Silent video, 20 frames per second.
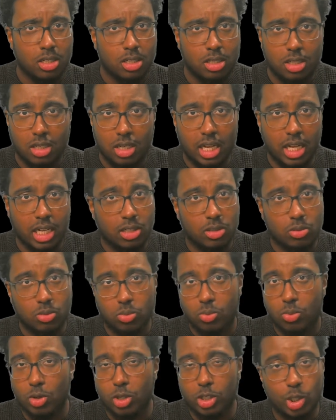Like,
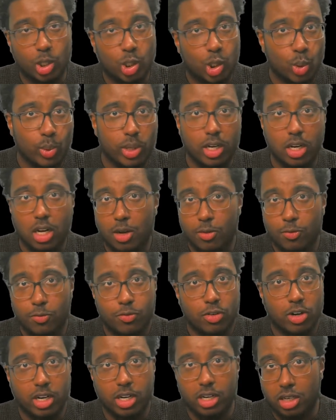what are you doing up
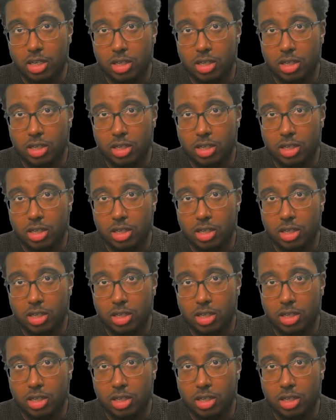front?